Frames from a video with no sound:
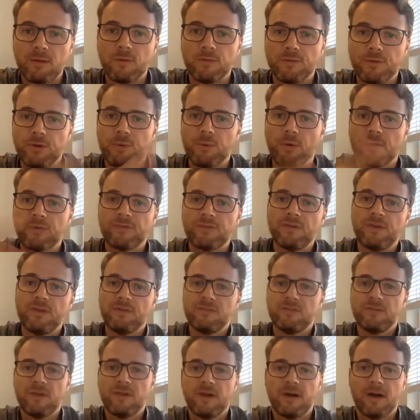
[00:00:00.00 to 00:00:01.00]

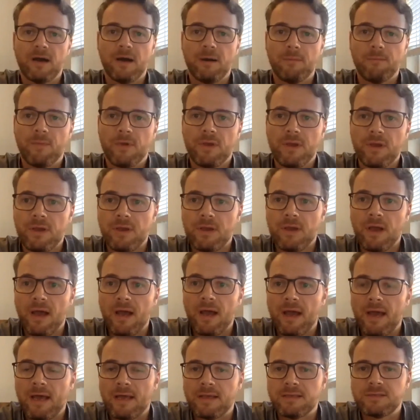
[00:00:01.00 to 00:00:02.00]
nuances.
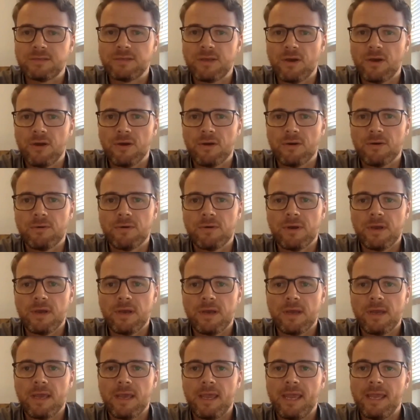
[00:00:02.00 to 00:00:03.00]
So
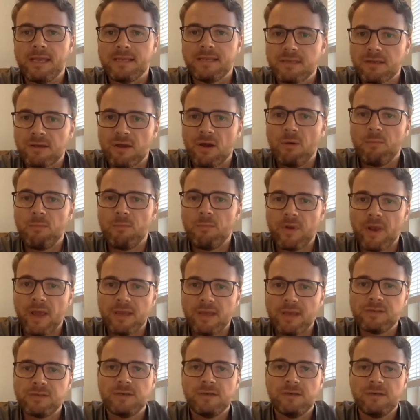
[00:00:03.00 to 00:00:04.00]
it's a
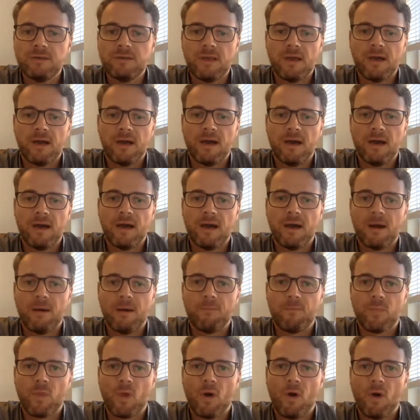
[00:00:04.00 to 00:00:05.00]
combination
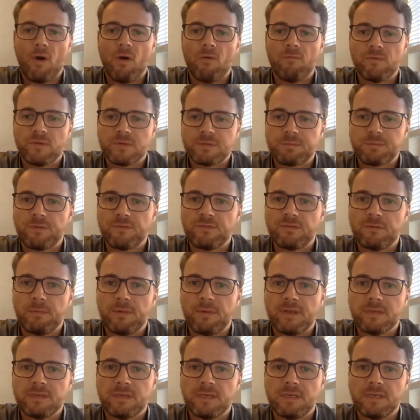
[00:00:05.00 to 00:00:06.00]
of
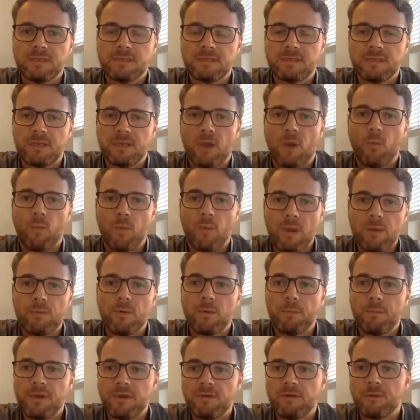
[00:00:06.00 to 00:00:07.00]
responsibilities. We will
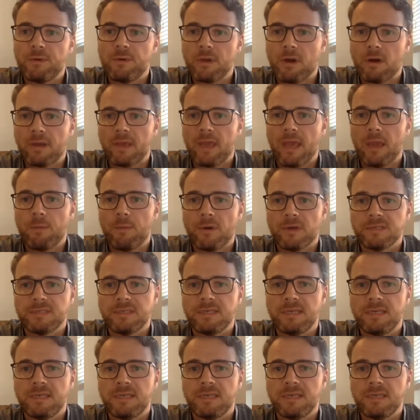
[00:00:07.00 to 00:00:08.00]
be doing our
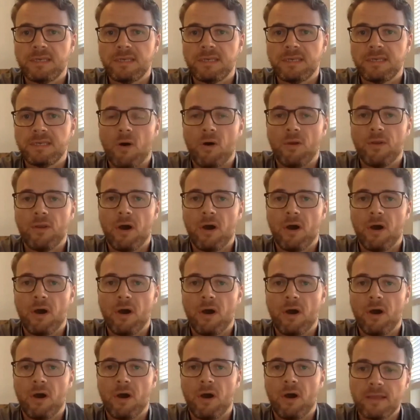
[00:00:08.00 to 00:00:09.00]
KYC on our
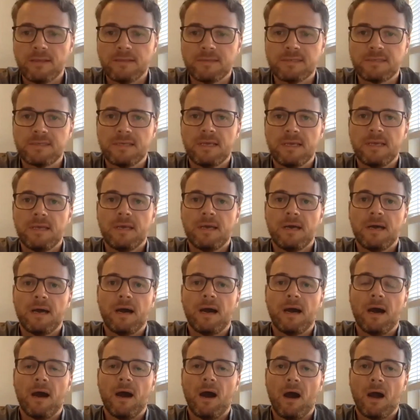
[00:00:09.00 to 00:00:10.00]
clients.
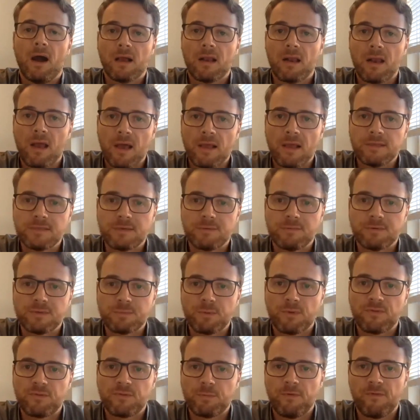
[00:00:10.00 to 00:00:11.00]
Our clients are
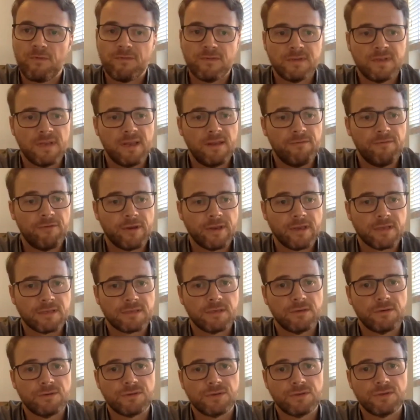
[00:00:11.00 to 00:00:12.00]
responsible for delivering a
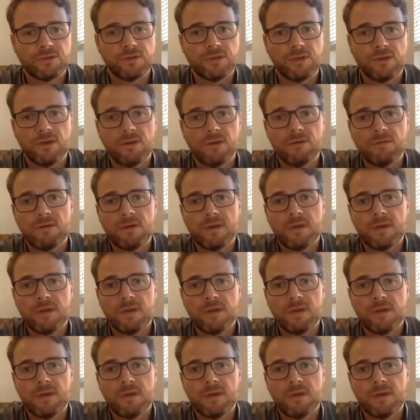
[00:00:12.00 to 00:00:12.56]
solution to you.